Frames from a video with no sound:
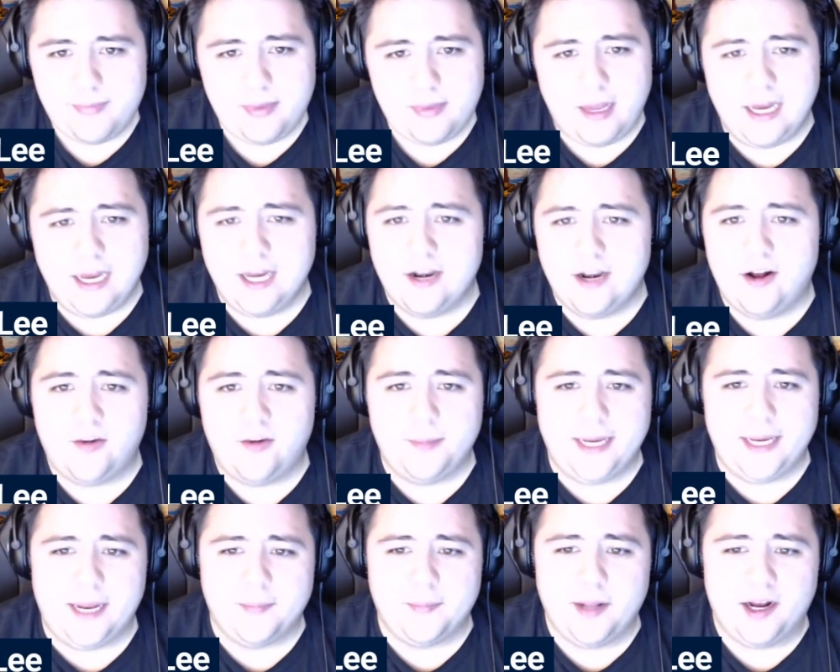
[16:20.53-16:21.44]
you know
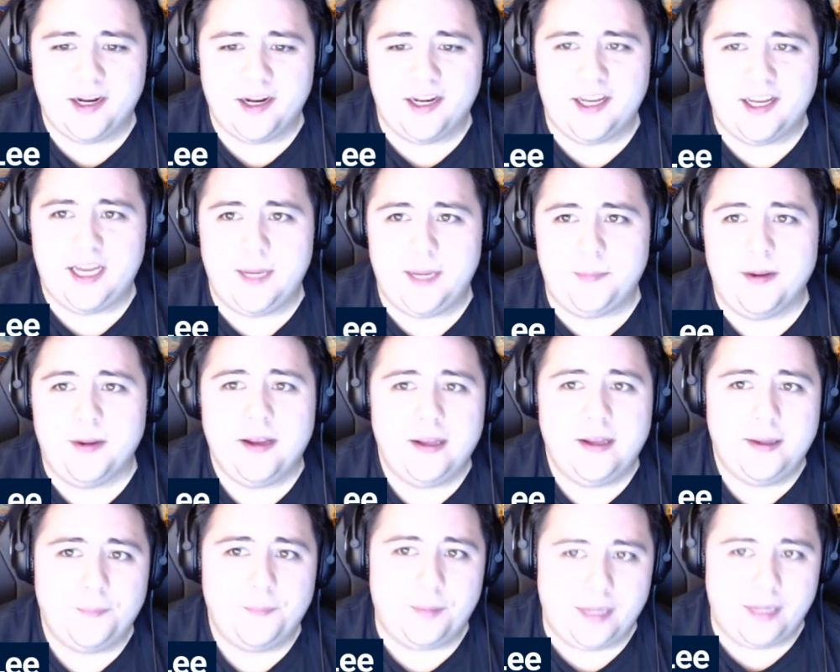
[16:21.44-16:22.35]
me, I'm not going to keep
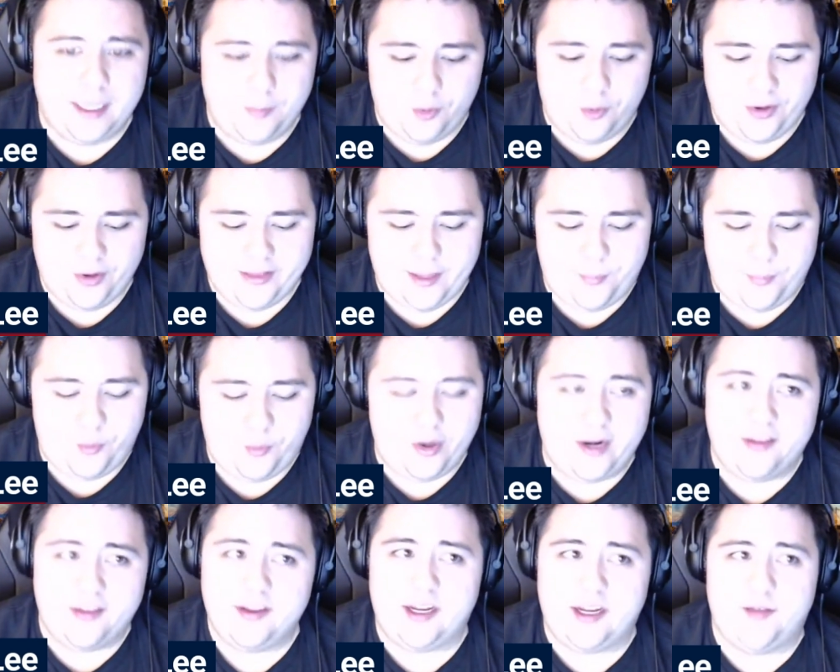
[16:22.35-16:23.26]
belaboring that
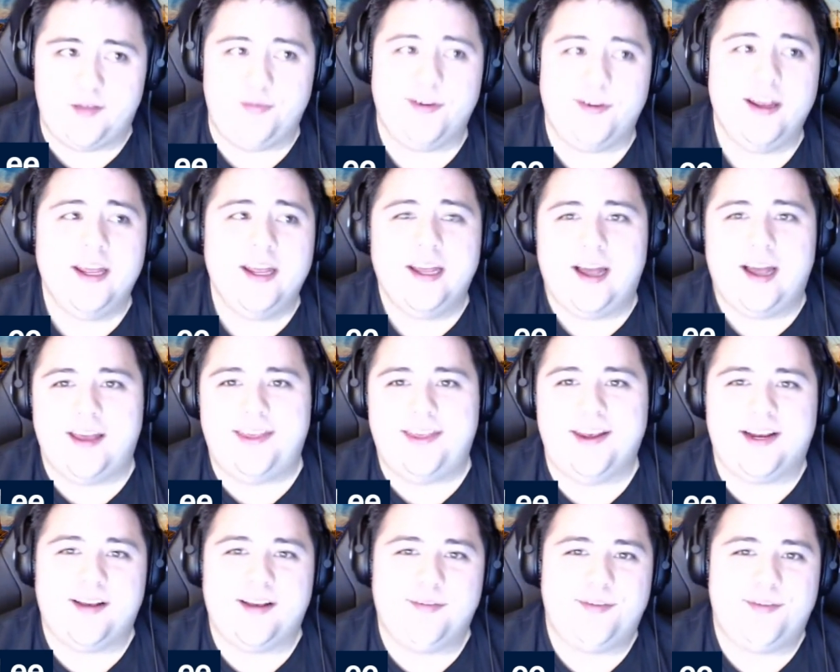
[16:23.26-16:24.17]
point. I think
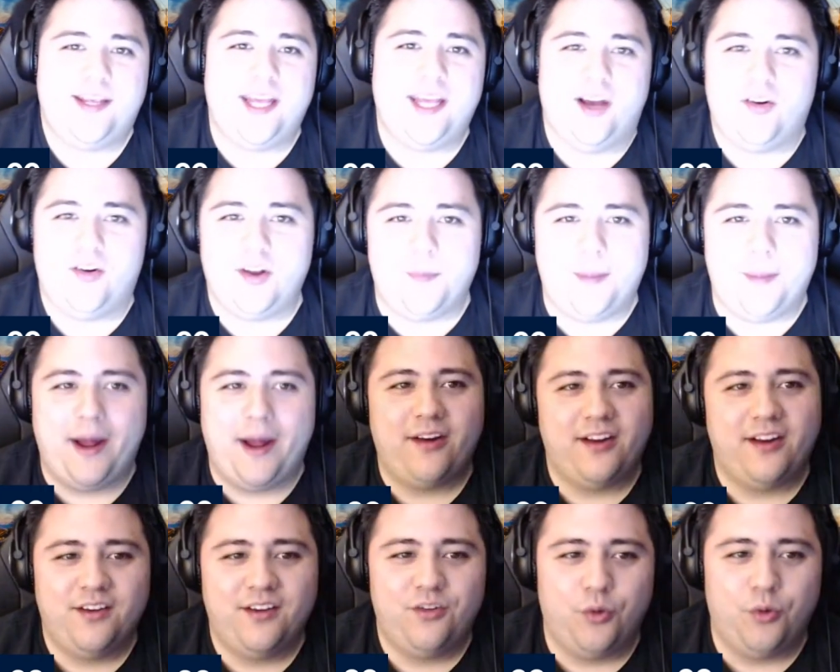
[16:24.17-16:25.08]
I've yelled
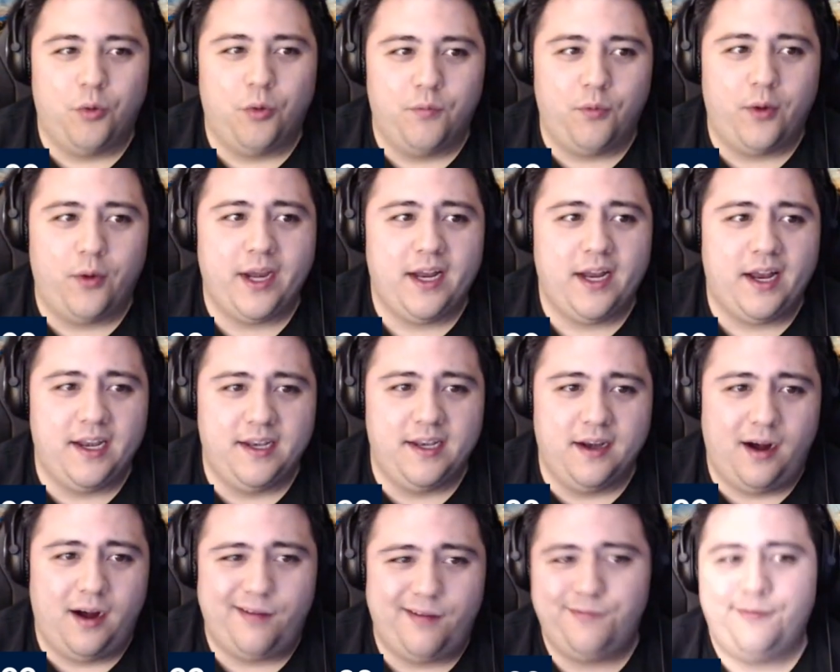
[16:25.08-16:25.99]
about it into a void
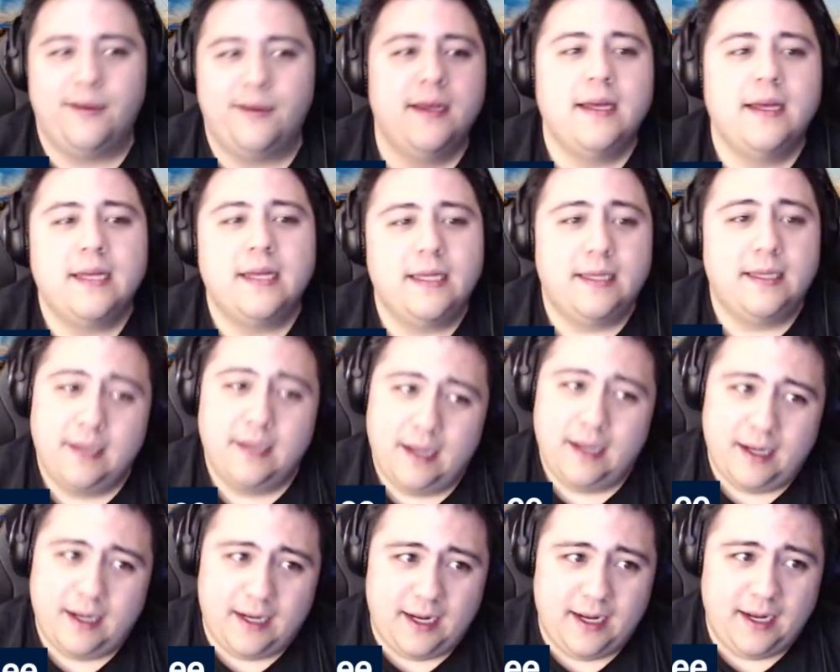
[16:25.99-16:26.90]
enough.
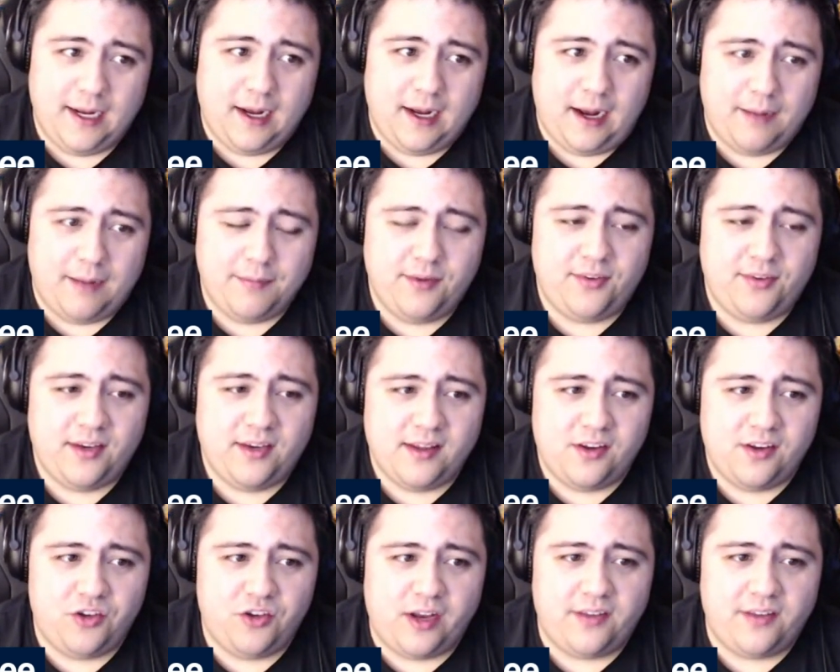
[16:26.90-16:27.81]
Obviously,
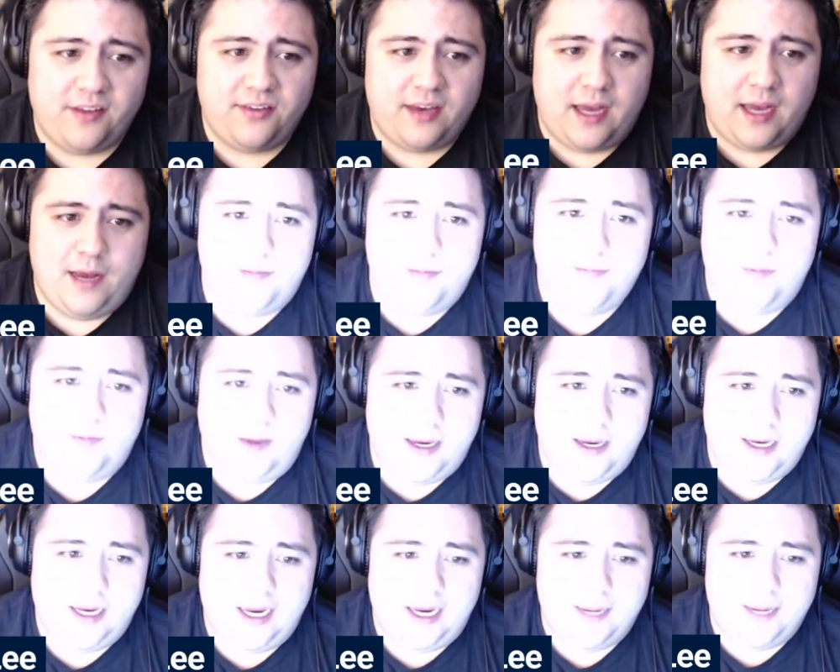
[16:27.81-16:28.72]
the Jets have
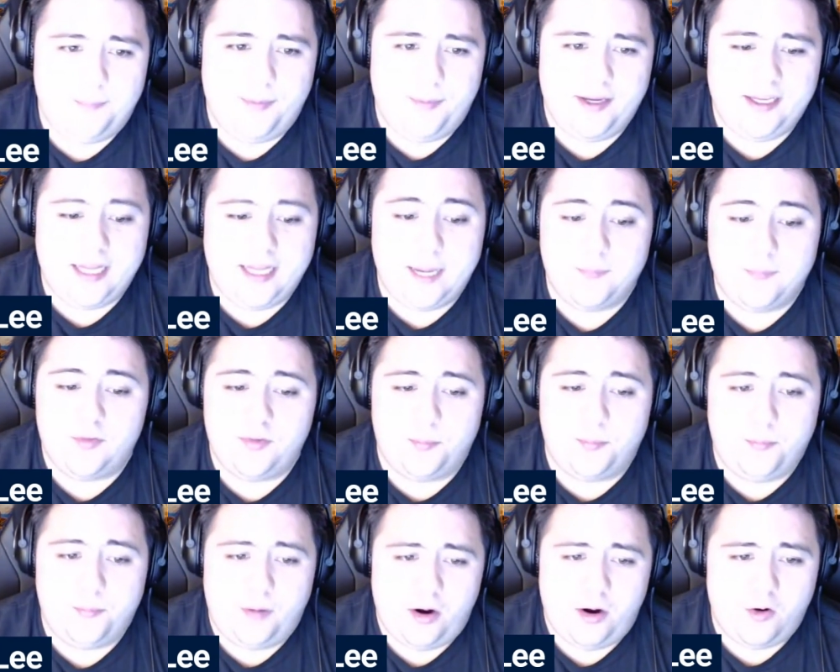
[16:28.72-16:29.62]
a big game
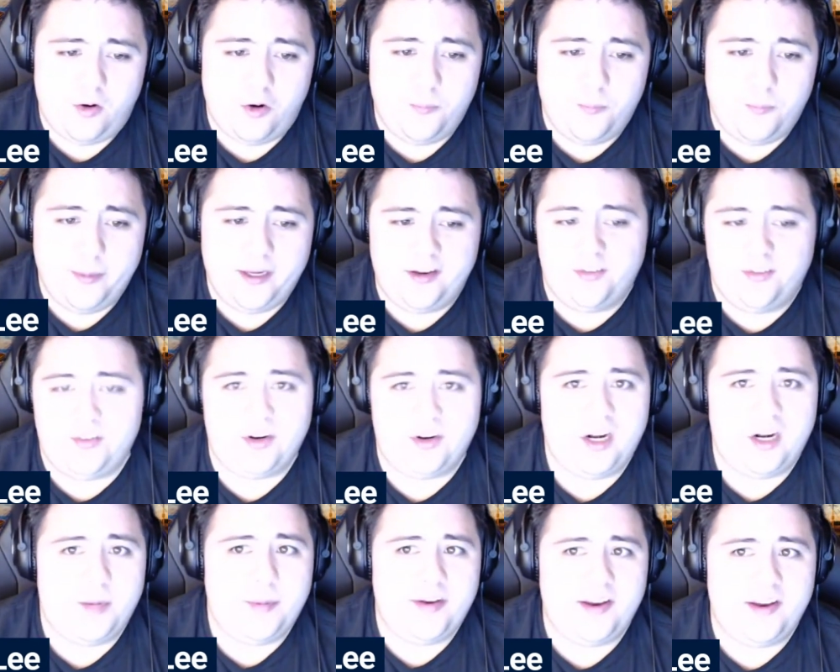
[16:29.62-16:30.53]
tomorrow because they're
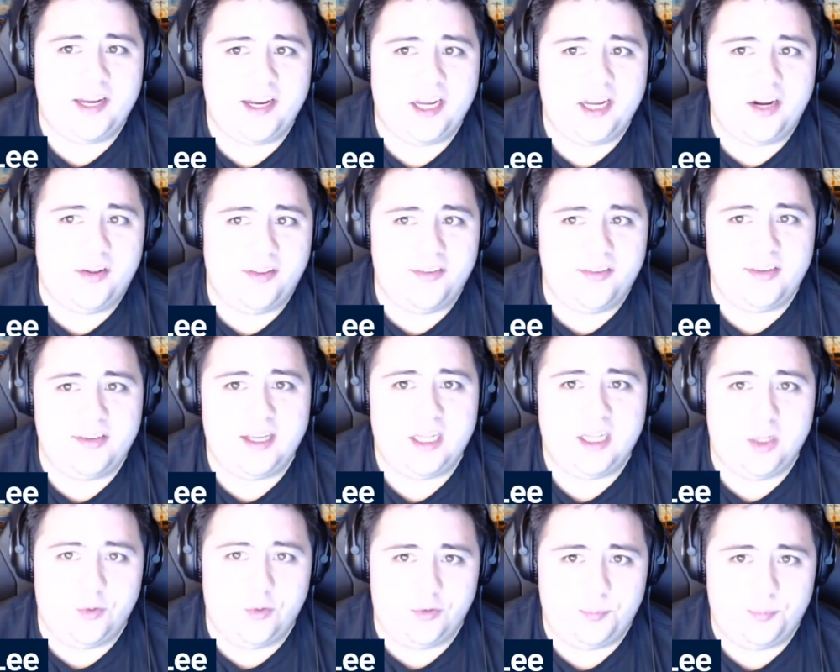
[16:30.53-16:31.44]
going to be taking on the
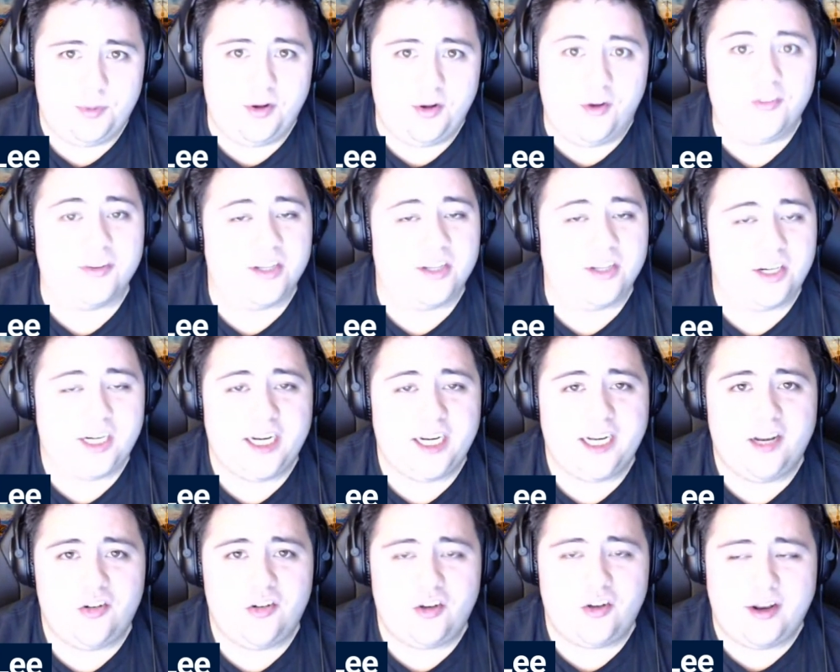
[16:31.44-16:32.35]
St. Louis Blues, and they're going to
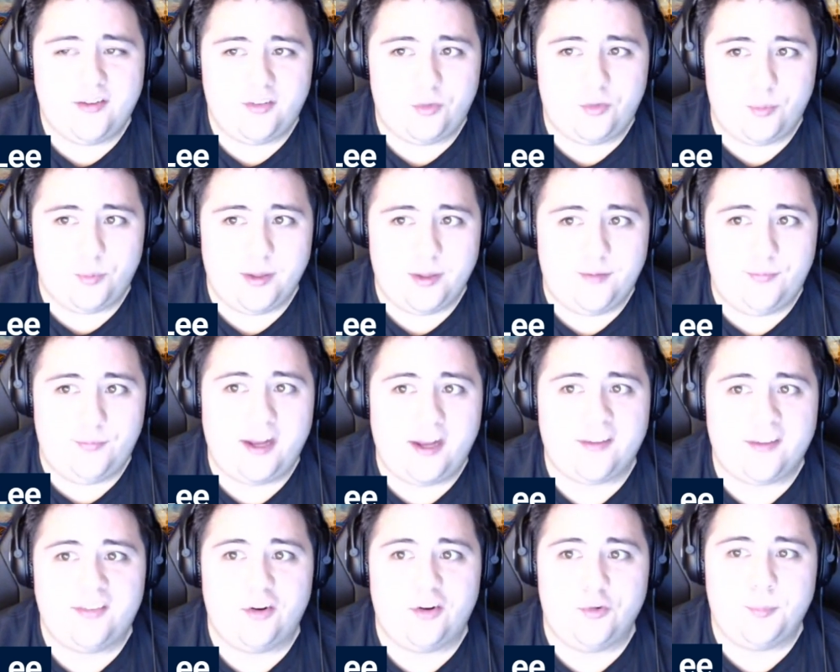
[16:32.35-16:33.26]
get a chance to really
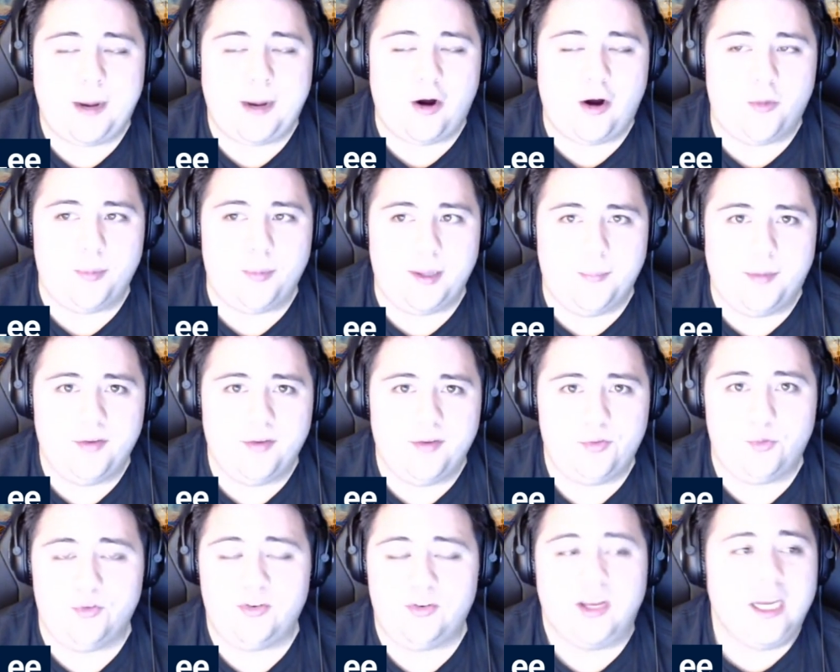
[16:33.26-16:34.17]
flex those power play
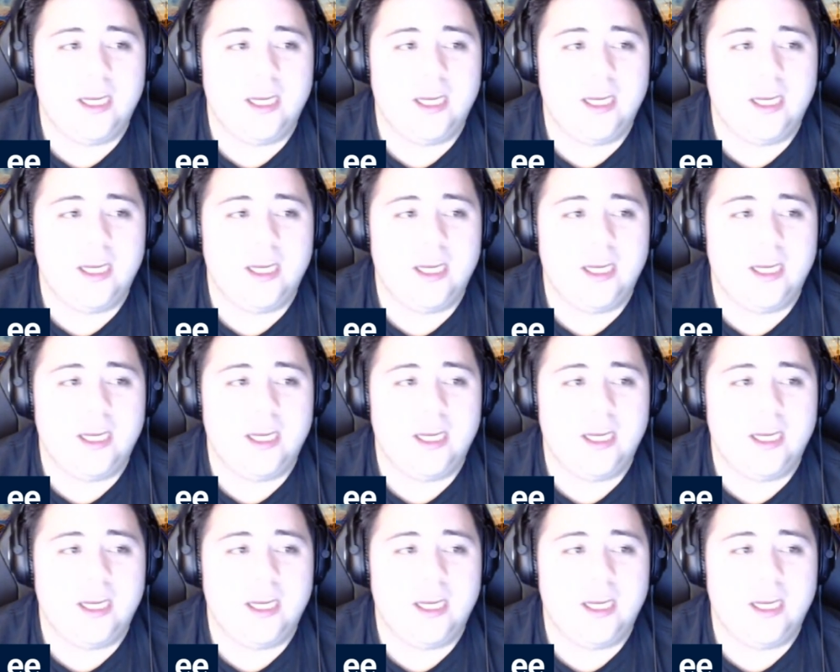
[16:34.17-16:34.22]
muscles,